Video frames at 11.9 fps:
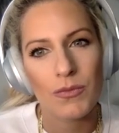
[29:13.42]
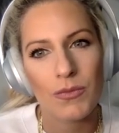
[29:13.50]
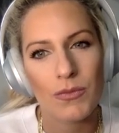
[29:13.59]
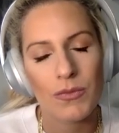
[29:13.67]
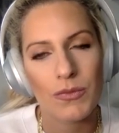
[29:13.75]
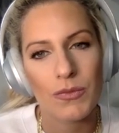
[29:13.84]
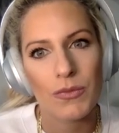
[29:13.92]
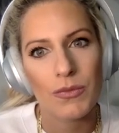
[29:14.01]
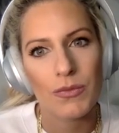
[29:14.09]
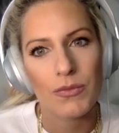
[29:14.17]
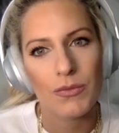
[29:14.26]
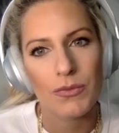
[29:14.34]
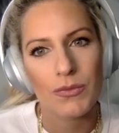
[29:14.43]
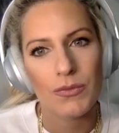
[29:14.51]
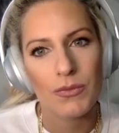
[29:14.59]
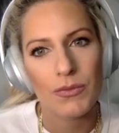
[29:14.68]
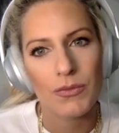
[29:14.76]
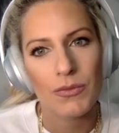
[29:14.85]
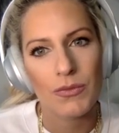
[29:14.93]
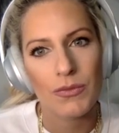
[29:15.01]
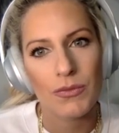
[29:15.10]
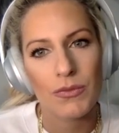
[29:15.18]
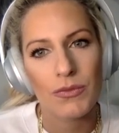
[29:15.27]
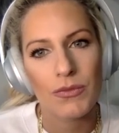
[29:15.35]

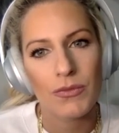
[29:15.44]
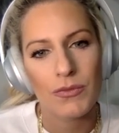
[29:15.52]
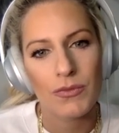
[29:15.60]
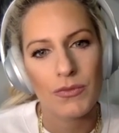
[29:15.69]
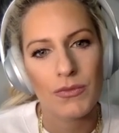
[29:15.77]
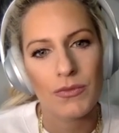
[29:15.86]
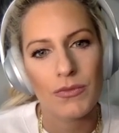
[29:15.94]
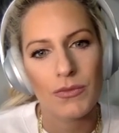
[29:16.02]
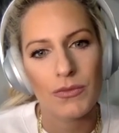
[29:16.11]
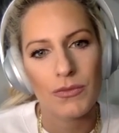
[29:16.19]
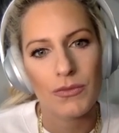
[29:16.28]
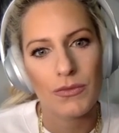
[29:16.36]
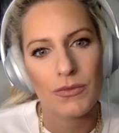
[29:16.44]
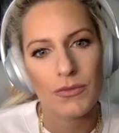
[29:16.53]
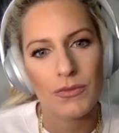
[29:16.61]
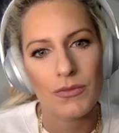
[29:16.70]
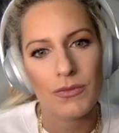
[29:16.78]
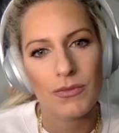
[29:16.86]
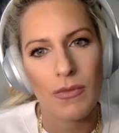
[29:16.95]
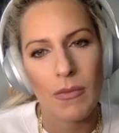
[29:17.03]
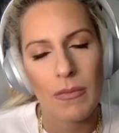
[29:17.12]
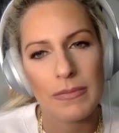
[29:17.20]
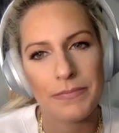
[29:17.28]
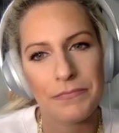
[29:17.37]

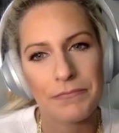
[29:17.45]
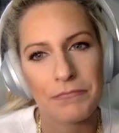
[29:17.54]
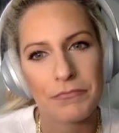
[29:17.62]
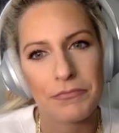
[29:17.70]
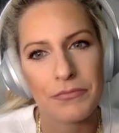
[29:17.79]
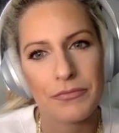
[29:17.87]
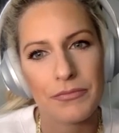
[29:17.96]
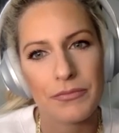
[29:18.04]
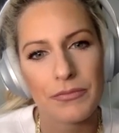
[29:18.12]
(not speaking)